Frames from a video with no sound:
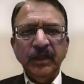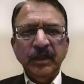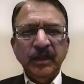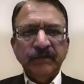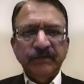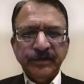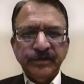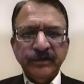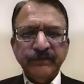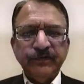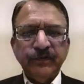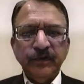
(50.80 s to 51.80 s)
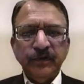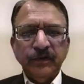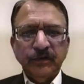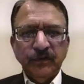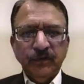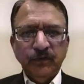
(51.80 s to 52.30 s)
First of all,
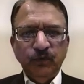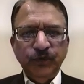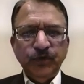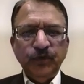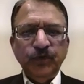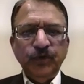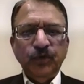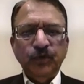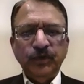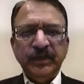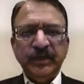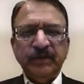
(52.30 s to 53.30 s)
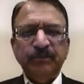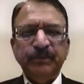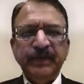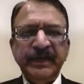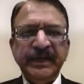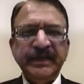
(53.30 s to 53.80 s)
we should know the
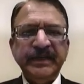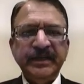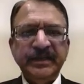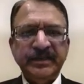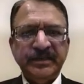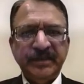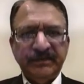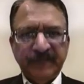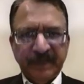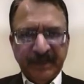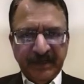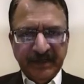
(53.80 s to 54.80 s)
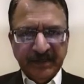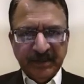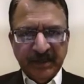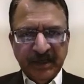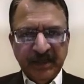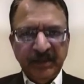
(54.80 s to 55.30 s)
complete history of the case,
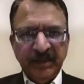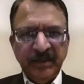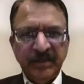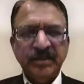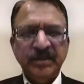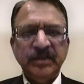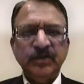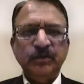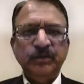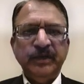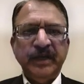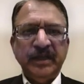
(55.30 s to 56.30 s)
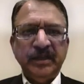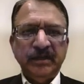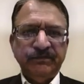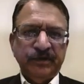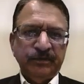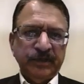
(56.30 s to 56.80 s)
and the history should be gathered
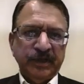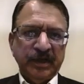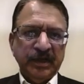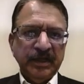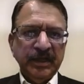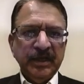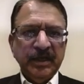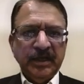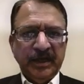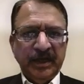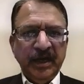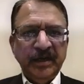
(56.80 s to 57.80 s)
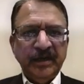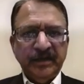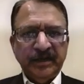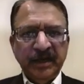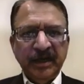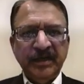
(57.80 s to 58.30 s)
from the
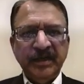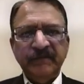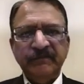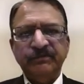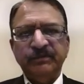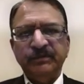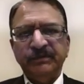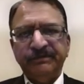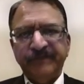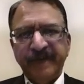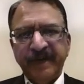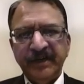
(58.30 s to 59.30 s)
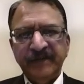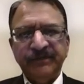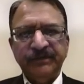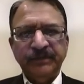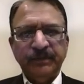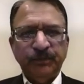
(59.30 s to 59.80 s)
relatives, from the friend, from
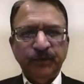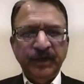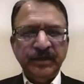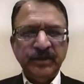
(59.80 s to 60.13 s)
the police, or